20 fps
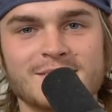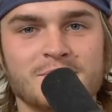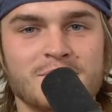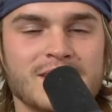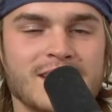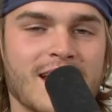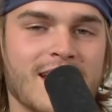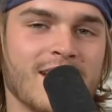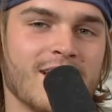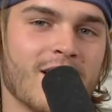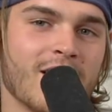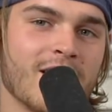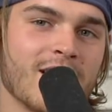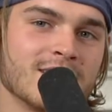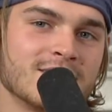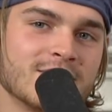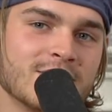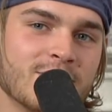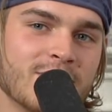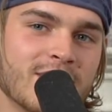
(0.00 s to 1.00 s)

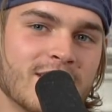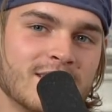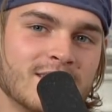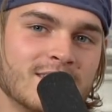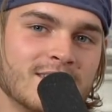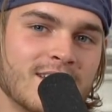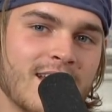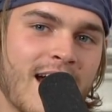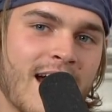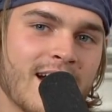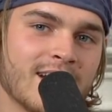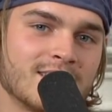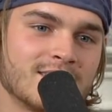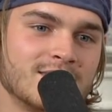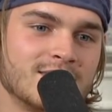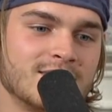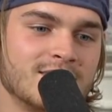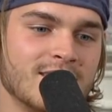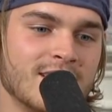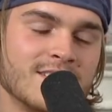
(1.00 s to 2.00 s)
PiersonX,
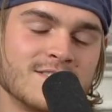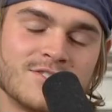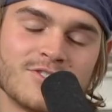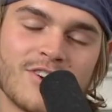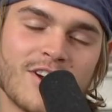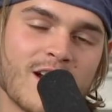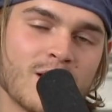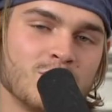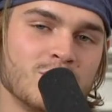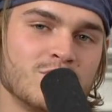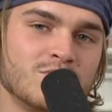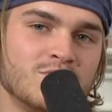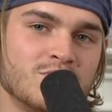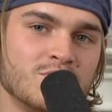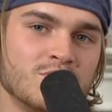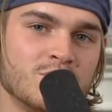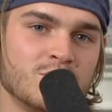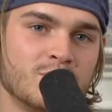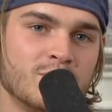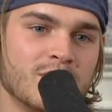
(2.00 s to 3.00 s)
Instagram,
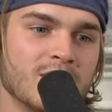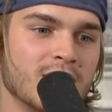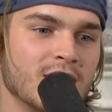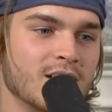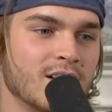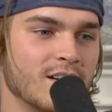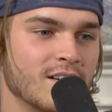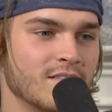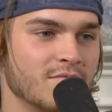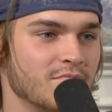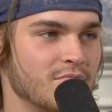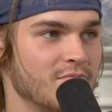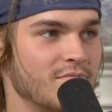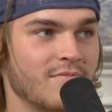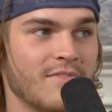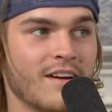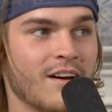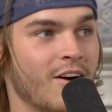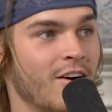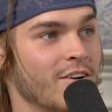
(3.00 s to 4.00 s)
YouTube.
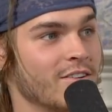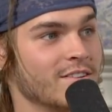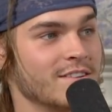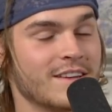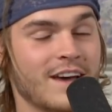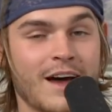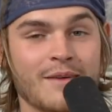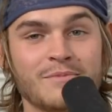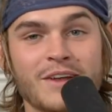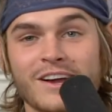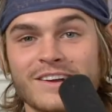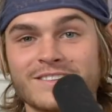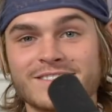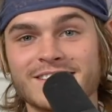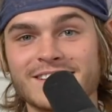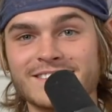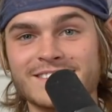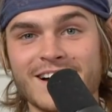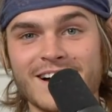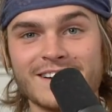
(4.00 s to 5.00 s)
I'm not on
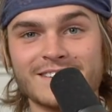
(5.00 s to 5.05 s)
TikTok.